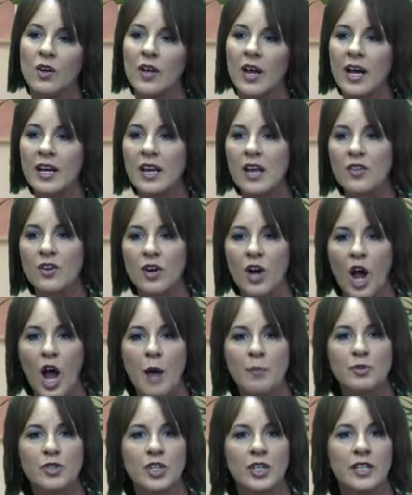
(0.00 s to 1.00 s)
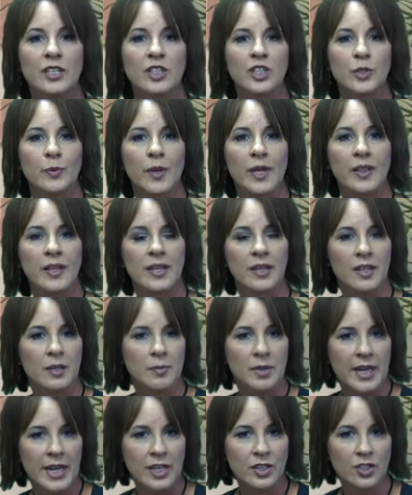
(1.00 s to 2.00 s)
Another option is doing the
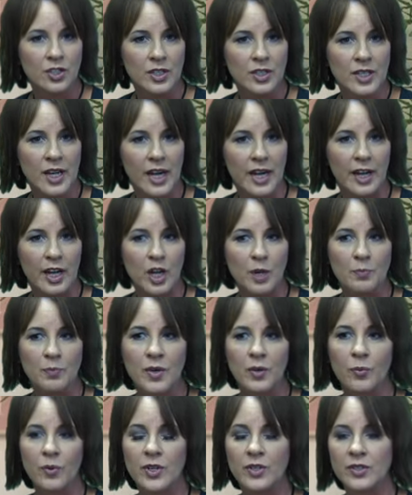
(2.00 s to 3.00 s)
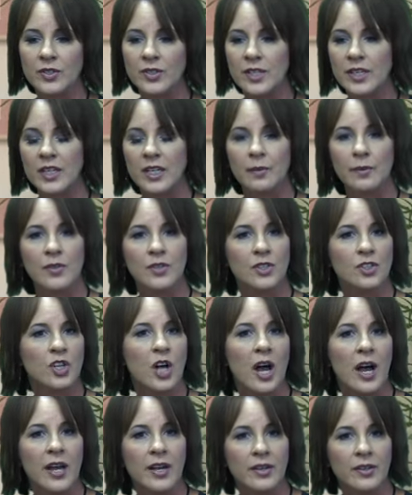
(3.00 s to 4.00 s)
elimination diet, but when you're dealing with a
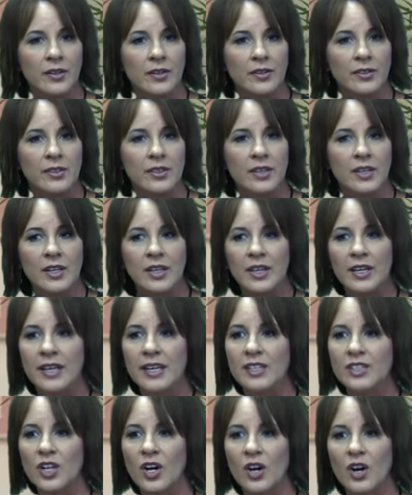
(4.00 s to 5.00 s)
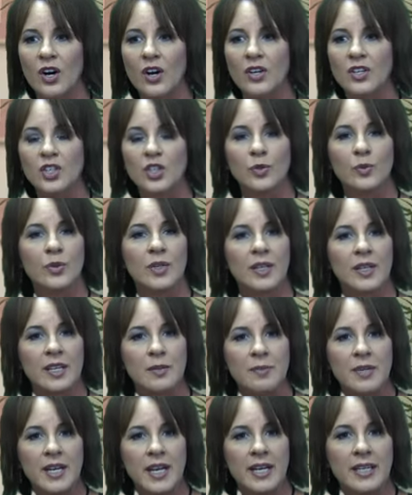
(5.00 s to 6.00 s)
child, it's hard to
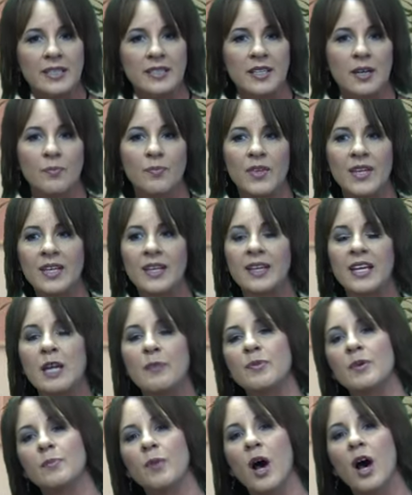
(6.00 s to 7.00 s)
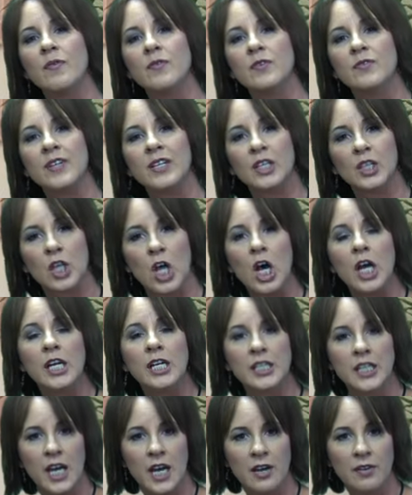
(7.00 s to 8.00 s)
eliminate something and keep them off of it long
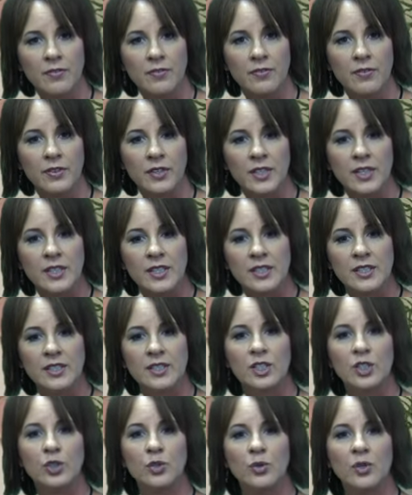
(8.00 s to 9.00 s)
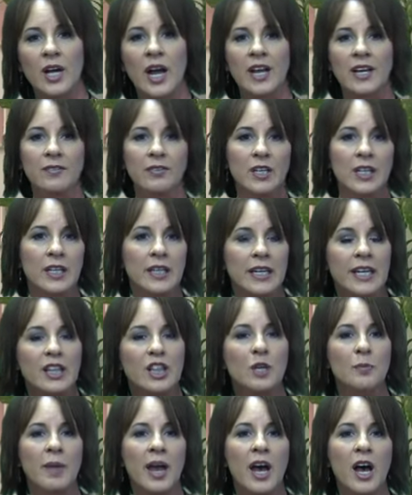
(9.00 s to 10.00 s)
enough to kind of clean
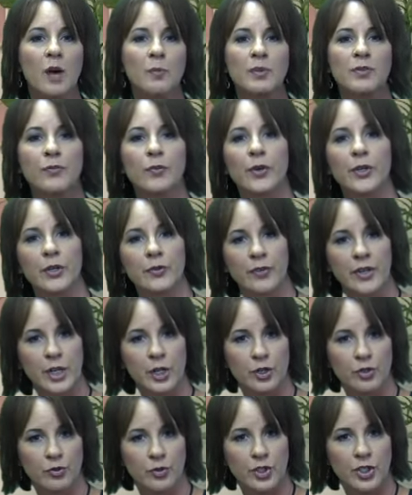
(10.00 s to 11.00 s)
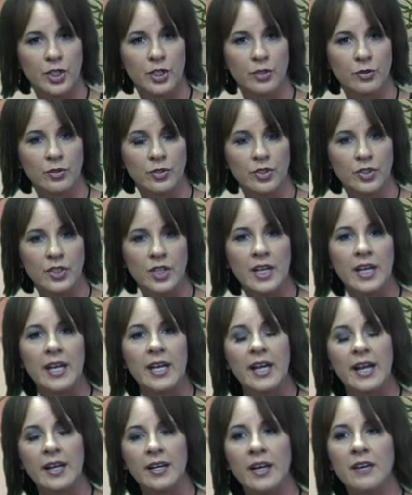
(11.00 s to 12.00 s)
them out before you reintroduce.
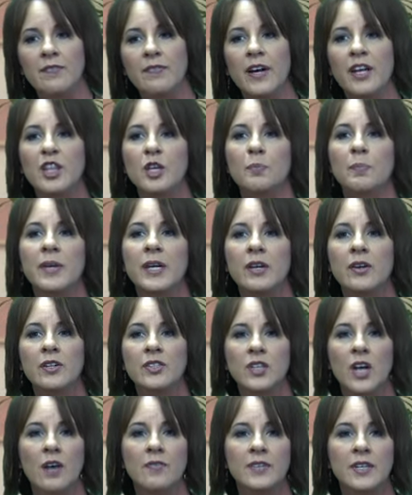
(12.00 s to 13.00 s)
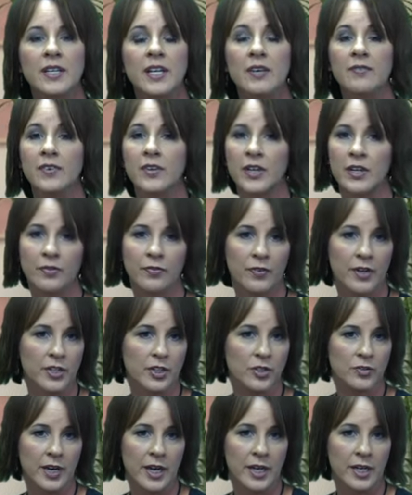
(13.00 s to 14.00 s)
And I find that parents often get very
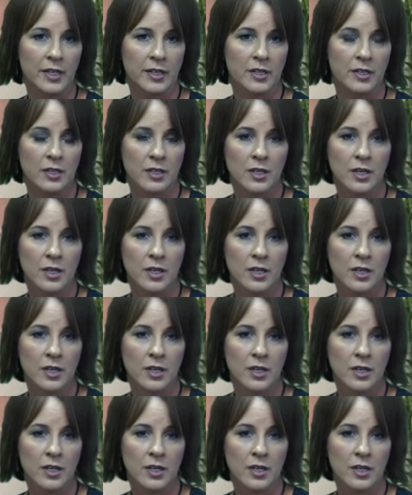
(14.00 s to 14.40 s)
frustrated.